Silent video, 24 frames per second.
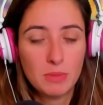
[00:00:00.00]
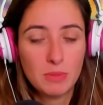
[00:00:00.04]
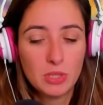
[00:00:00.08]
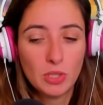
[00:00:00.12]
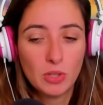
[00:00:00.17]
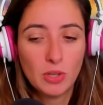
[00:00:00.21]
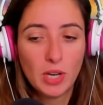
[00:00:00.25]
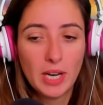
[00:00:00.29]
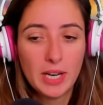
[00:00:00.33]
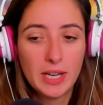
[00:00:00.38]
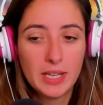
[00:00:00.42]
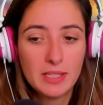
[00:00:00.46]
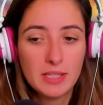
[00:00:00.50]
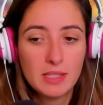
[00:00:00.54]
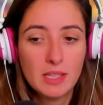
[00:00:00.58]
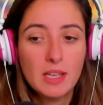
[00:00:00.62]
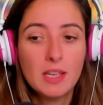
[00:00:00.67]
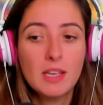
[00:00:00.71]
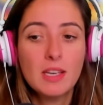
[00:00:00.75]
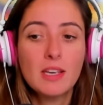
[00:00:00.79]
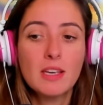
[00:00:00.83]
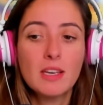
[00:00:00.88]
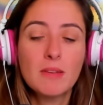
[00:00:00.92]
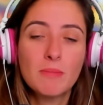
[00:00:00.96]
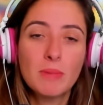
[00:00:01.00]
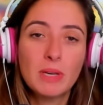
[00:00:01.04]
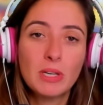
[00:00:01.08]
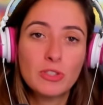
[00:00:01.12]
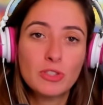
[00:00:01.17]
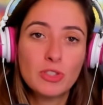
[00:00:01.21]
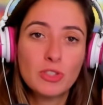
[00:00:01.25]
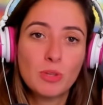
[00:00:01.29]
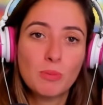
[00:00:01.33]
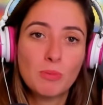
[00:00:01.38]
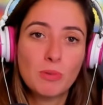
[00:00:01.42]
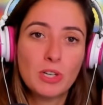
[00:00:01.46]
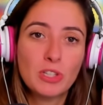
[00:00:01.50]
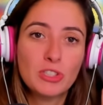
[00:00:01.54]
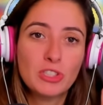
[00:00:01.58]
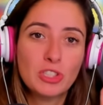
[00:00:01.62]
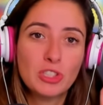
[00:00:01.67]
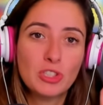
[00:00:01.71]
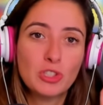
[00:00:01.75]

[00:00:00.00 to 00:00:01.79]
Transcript: So guys, make sure you're brushing